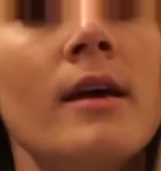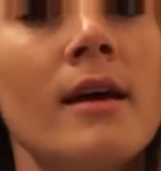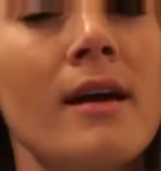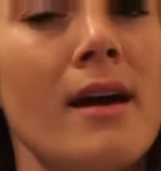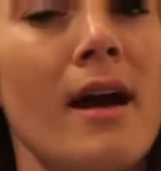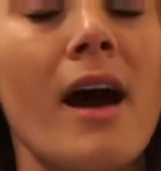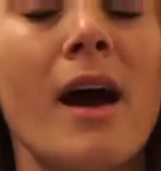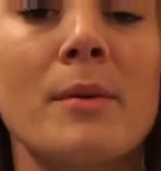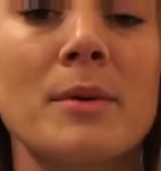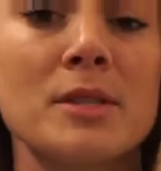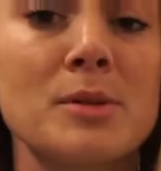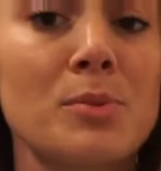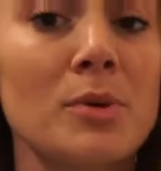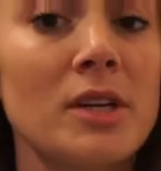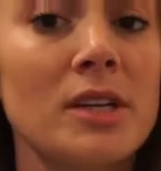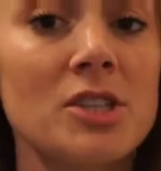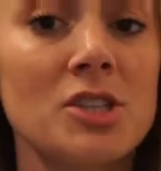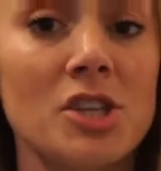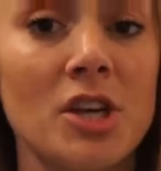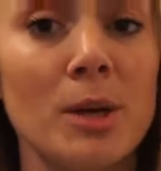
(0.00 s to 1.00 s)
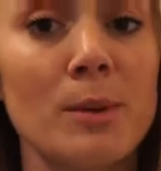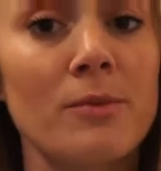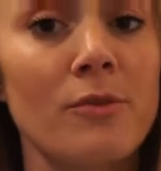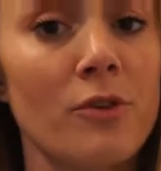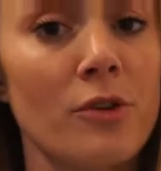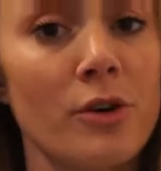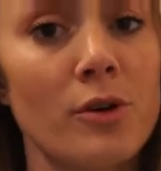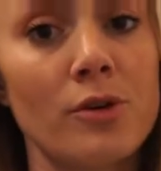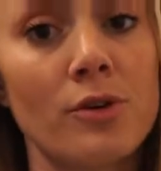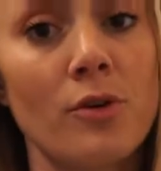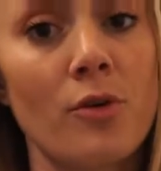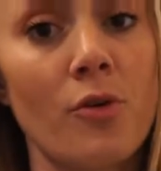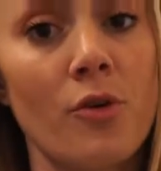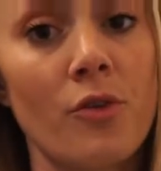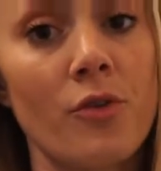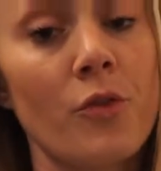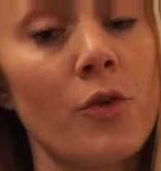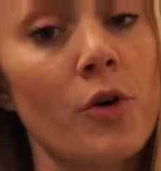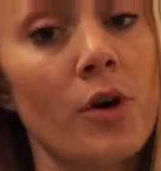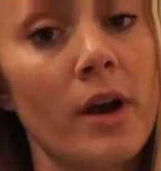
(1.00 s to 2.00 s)
It's pretty cheap
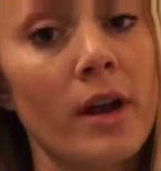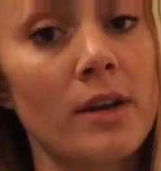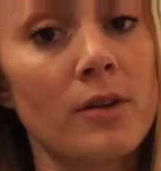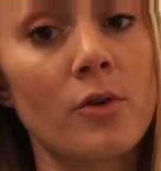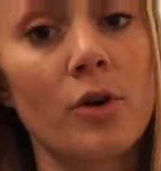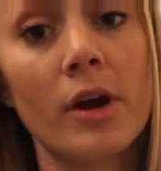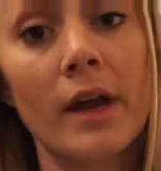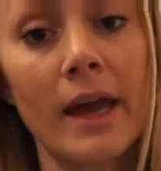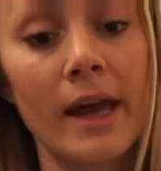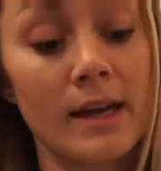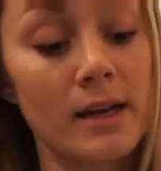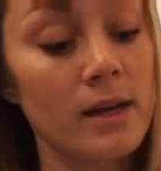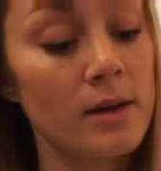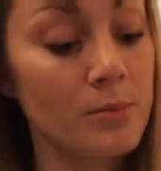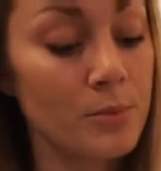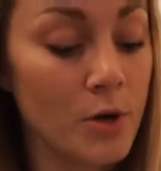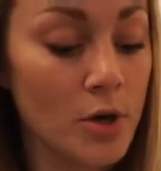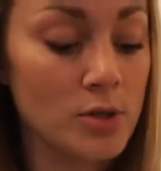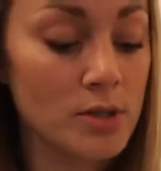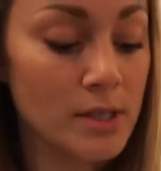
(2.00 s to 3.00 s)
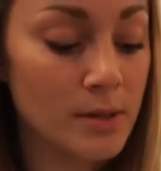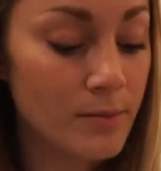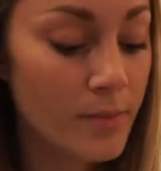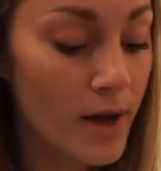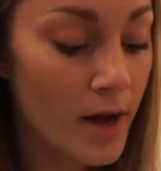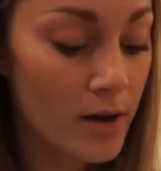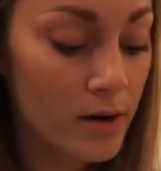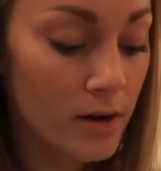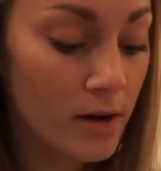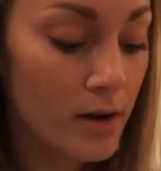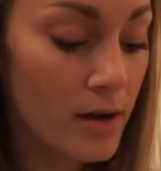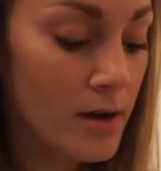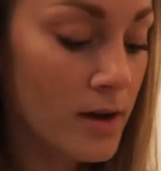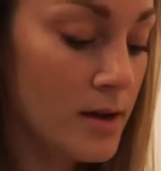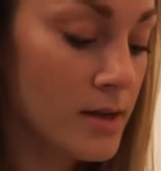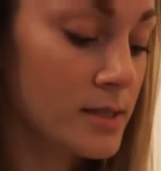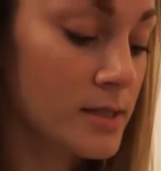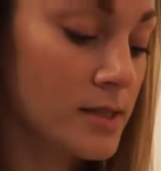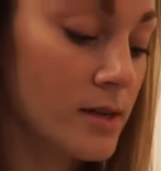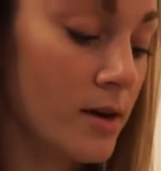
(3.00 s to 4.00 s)
for an organic protein powder,
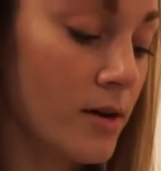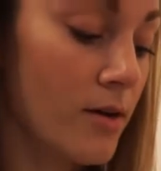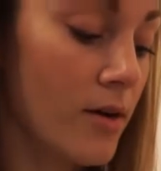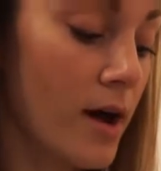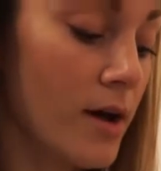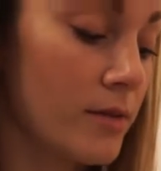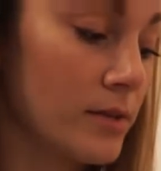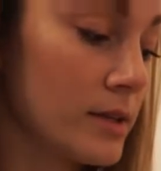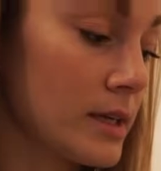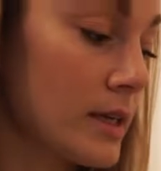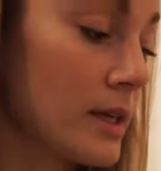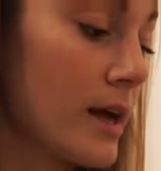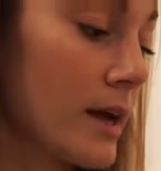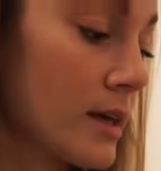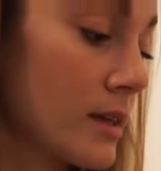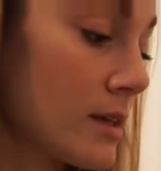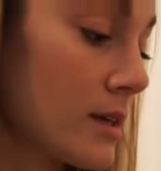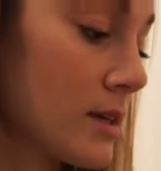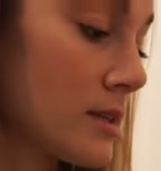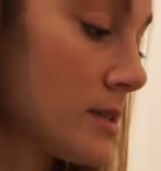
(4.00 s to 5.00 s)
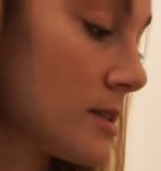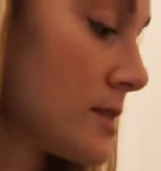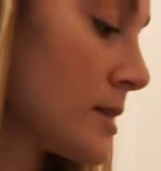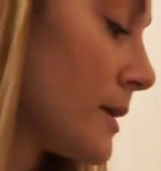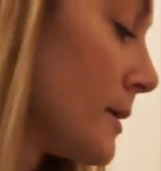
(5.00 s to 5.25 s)
so I really like this.